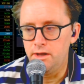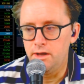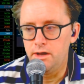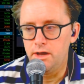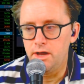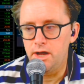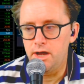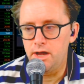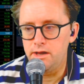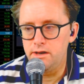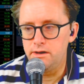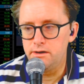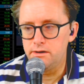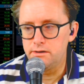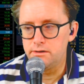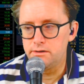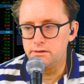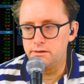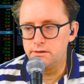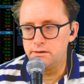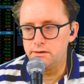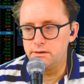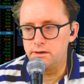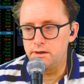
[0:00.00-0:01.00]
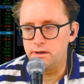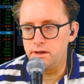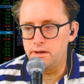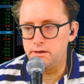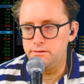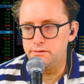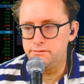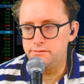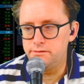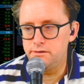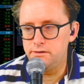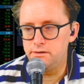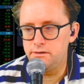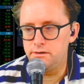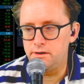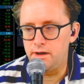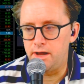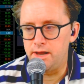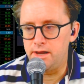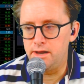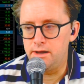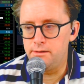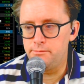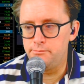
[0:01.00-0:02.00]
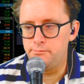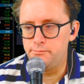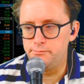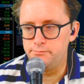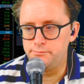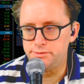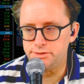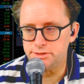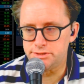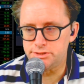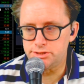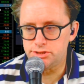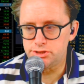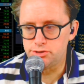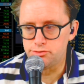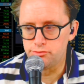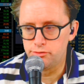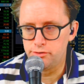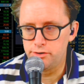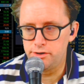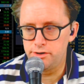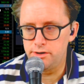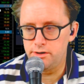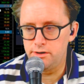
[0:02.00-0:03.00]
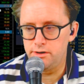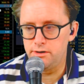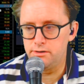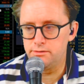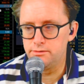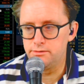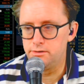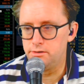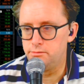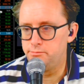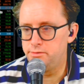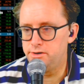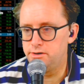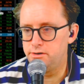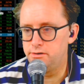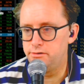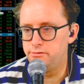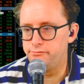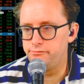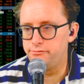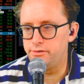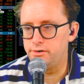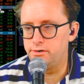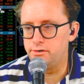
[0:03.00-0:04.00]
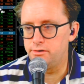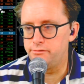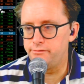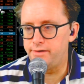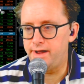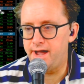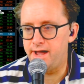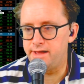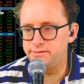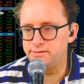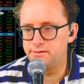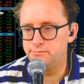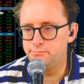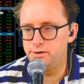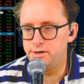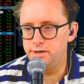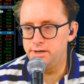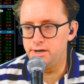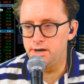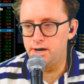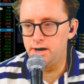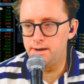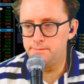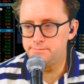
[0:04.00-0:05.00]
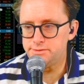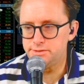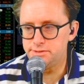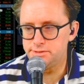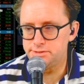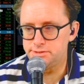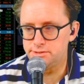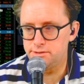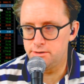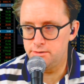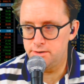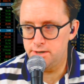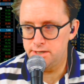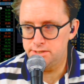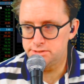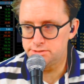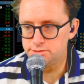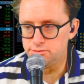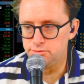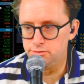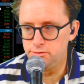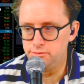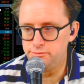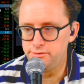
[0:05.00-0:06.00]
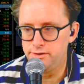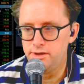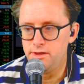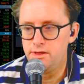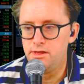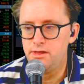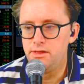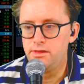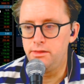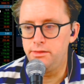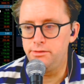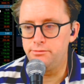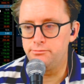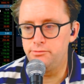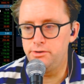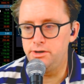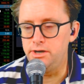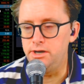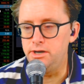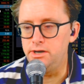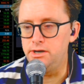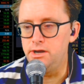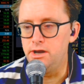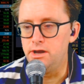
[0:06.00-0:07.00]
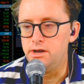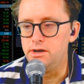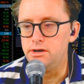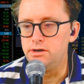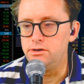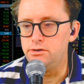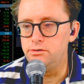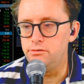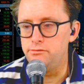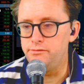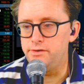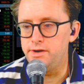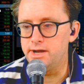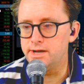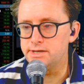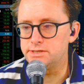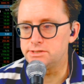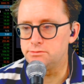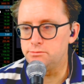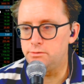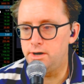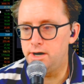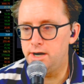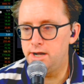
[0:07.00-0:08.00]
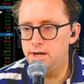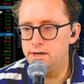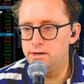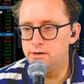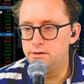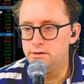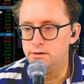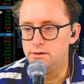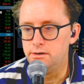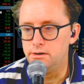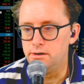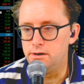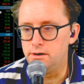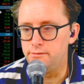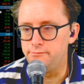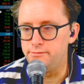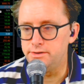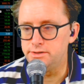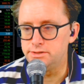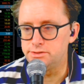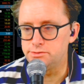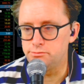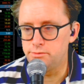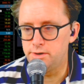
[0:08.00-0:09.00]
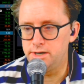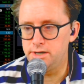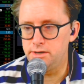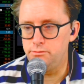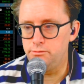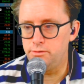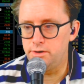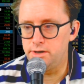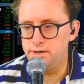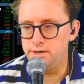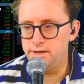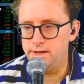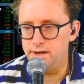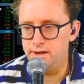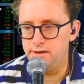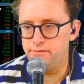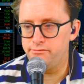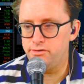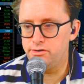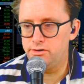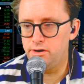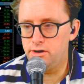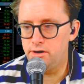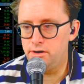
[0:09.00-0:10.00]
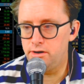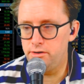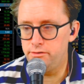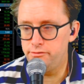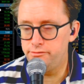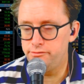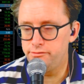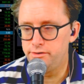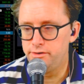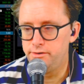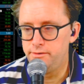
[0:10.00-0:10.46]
I am just short a little bit of at the money options. So I sold 3 UVXY of the 21.5 calls,